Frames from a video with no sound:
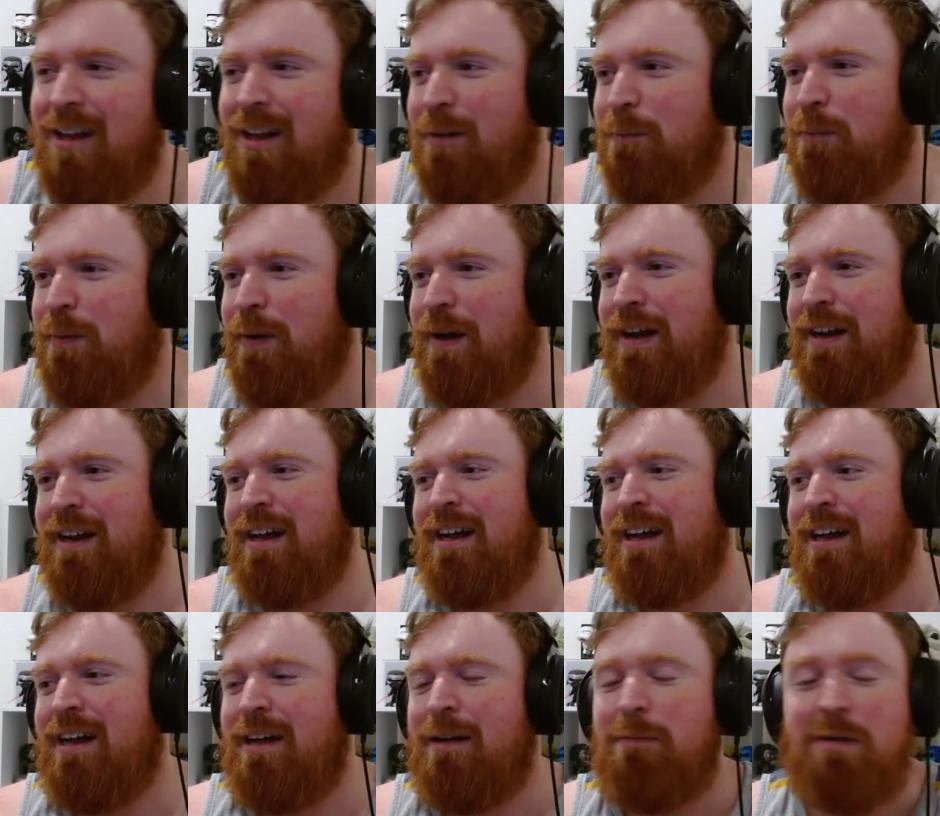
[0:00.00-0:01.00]
But
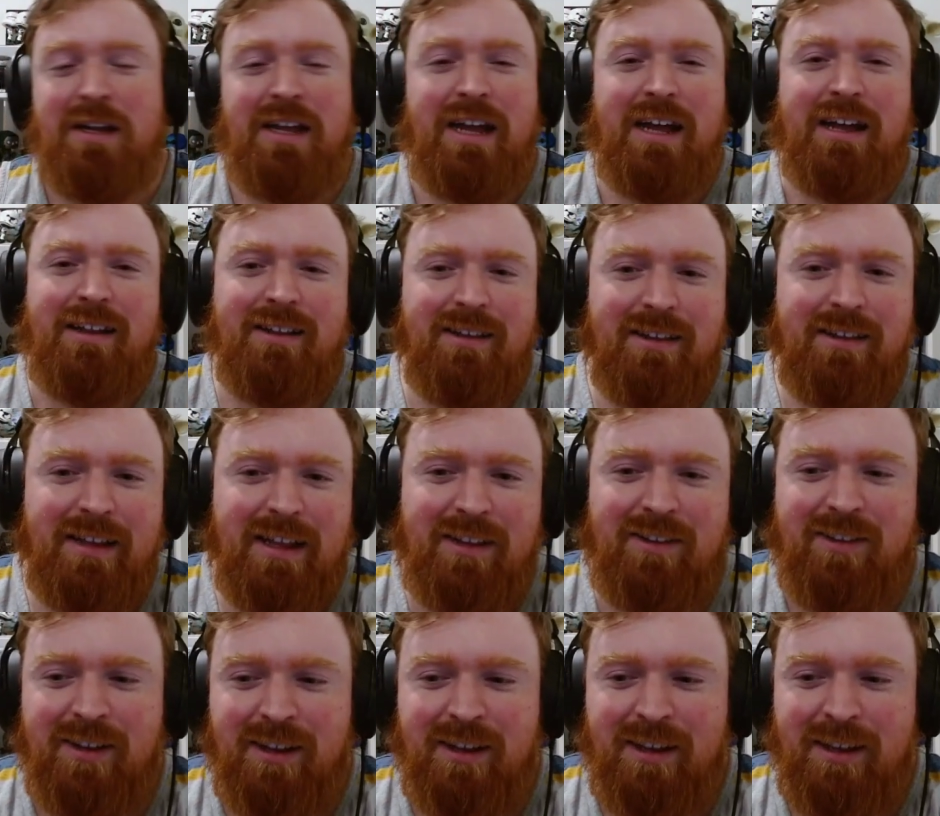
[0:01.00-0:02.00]
yeah,
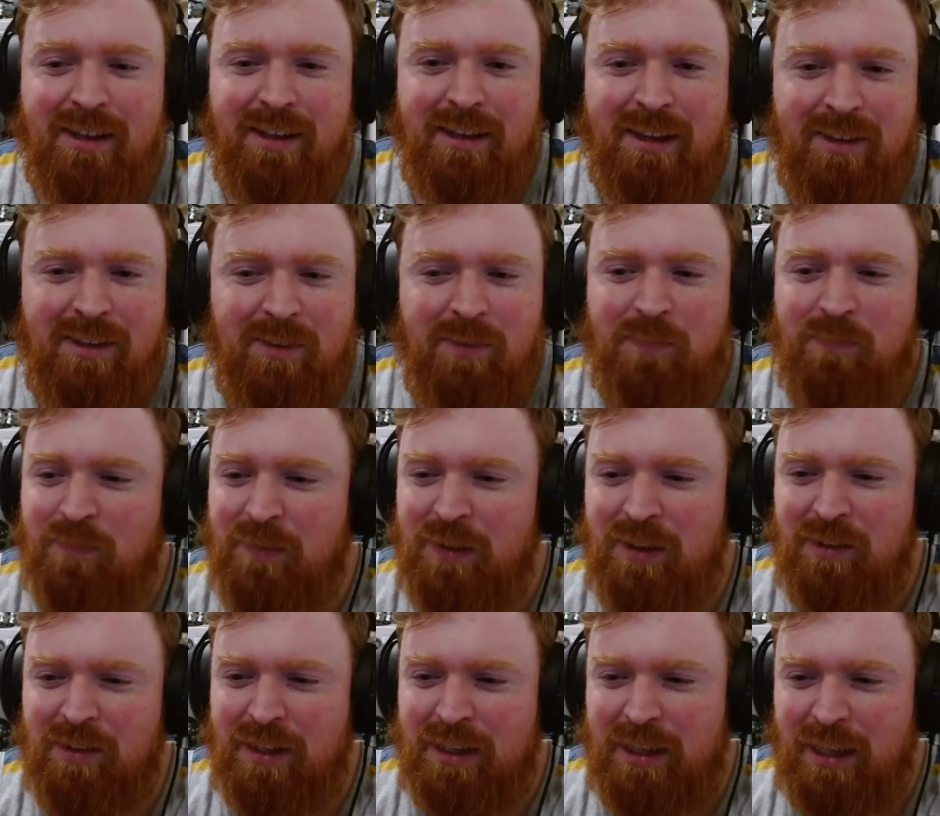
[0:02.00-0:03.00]
that
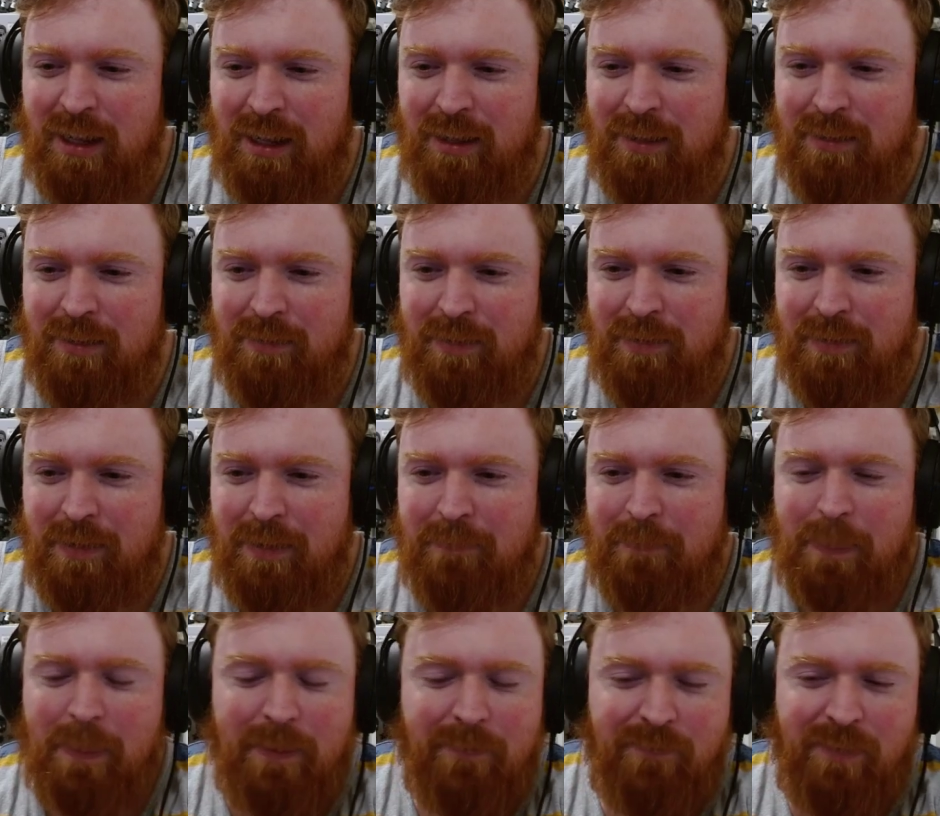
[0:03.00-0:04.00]
feels like,
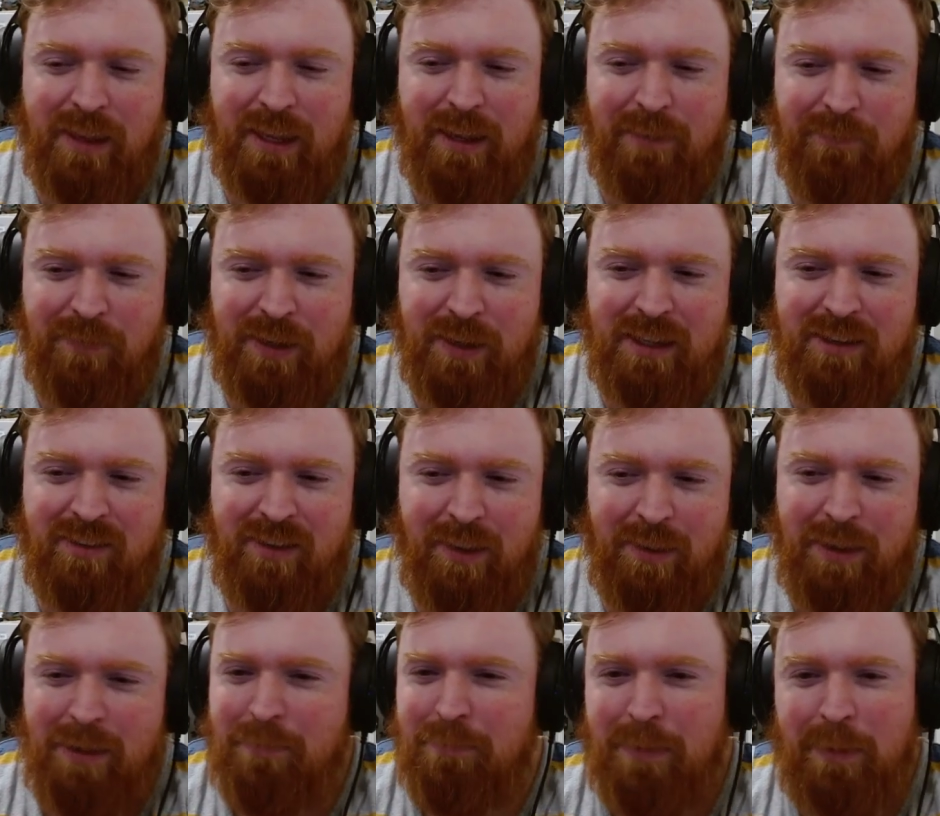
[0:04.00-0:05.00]
I feel like I'm forgetting
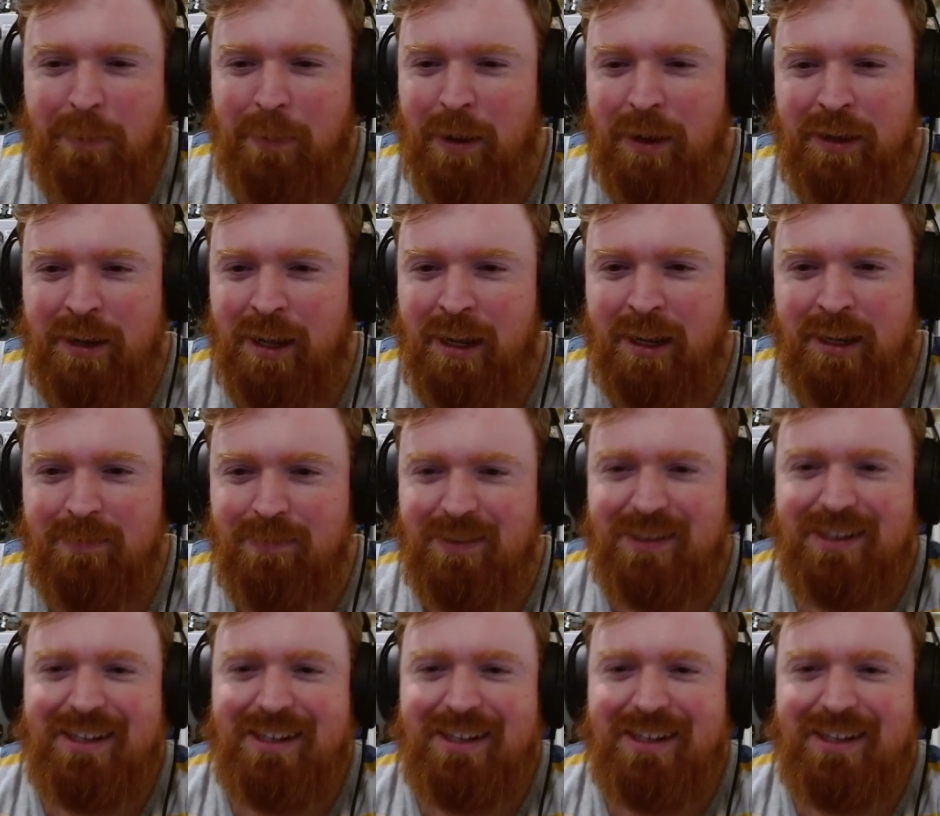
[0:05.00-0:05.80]
something, but probably not.